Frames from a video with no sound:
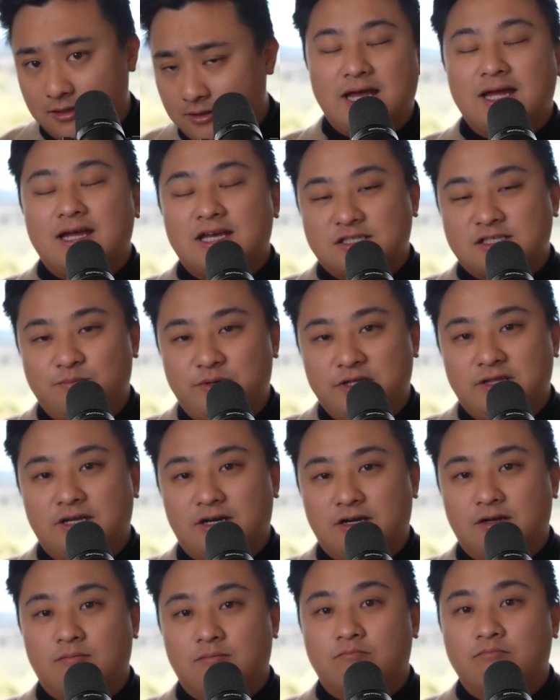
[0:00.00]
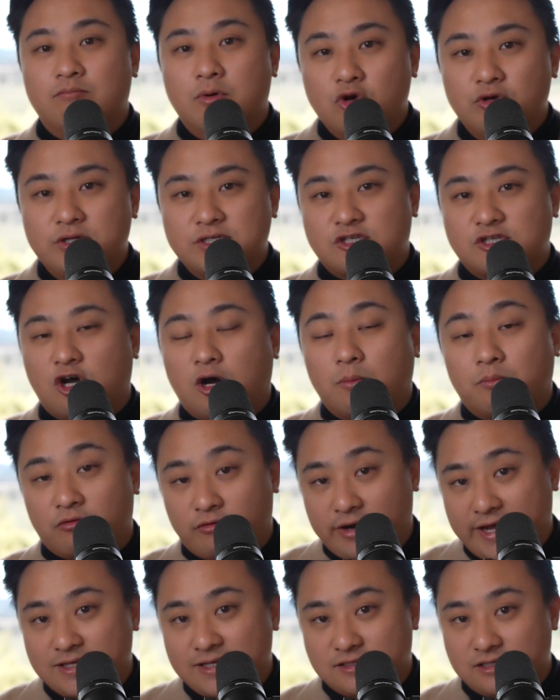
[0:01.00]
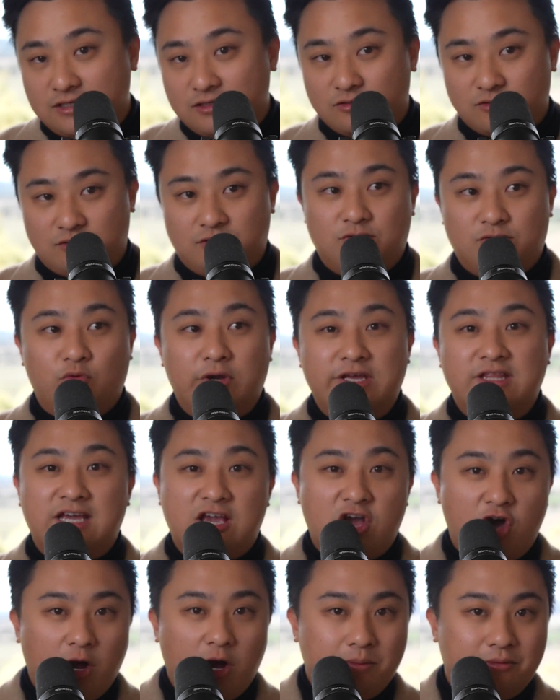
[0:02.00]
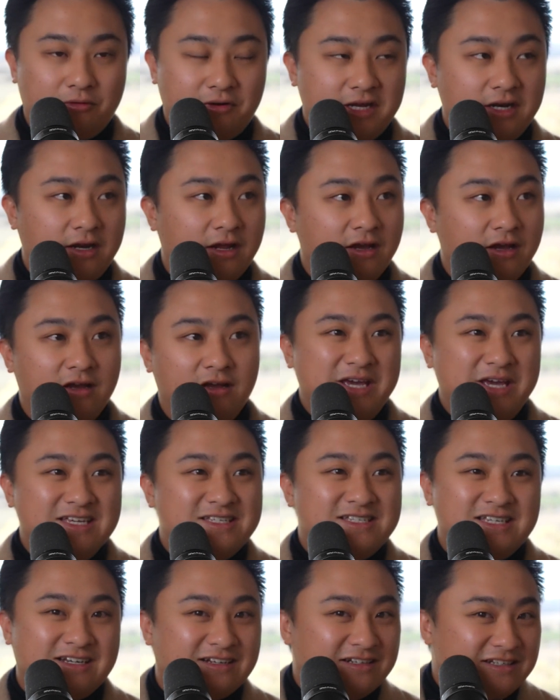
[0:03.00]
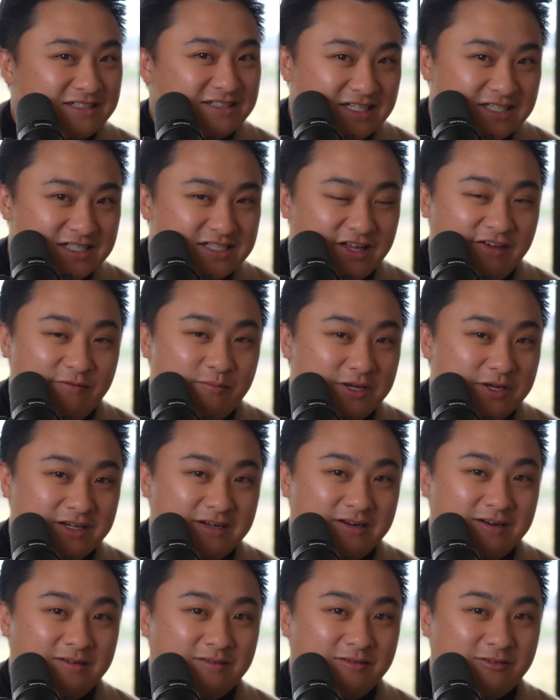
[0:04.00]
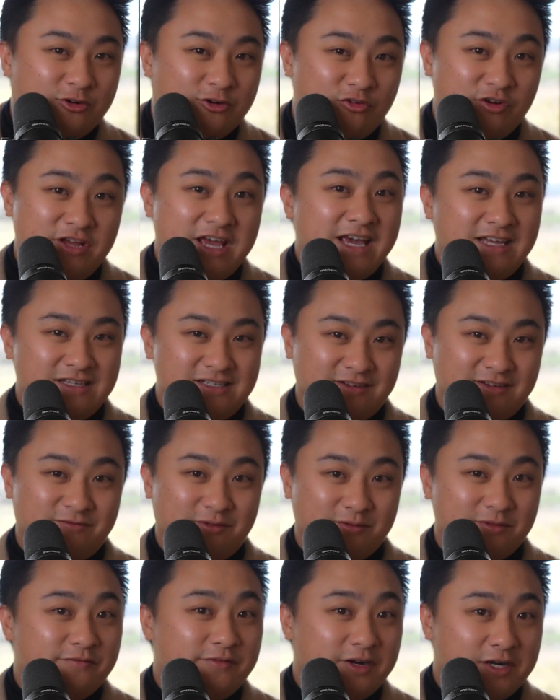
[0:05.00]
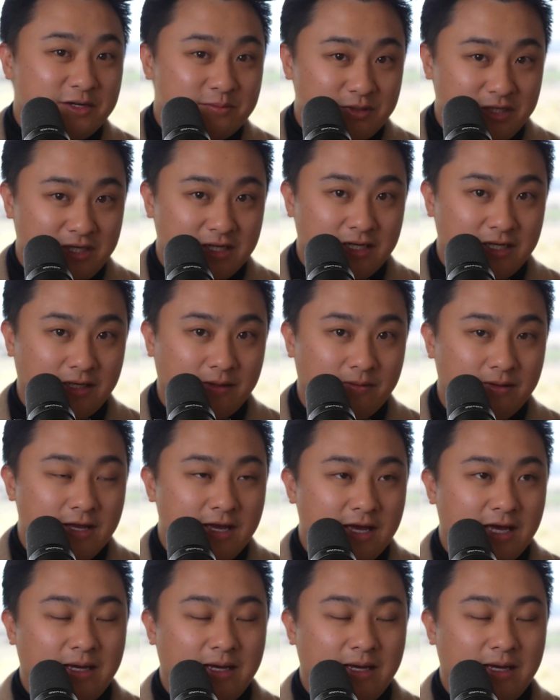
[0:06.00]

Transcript: That has been their modus operandi, the way they operate, basically since they've been created from the very beginning.